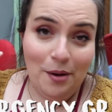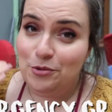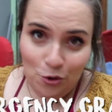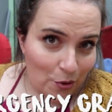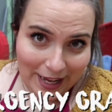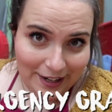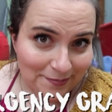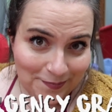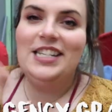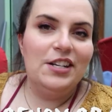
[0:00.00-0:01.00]
I'm talking
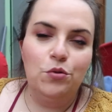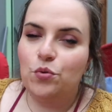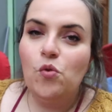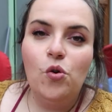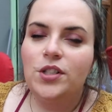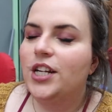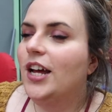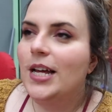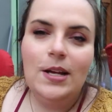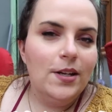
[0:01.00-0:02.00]
distilled
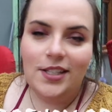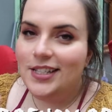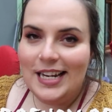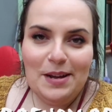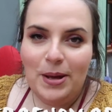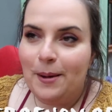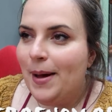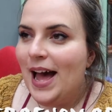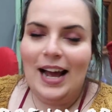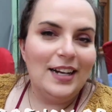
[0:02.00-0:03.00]
water, sleeping
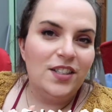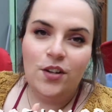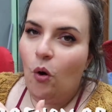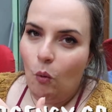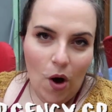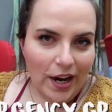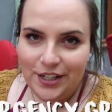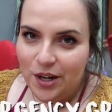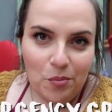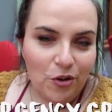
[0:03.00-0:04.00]
bags,
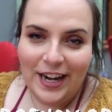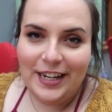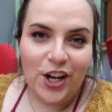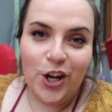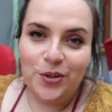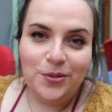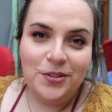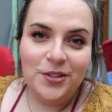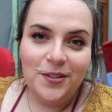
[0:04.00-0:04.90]
wind-up radios.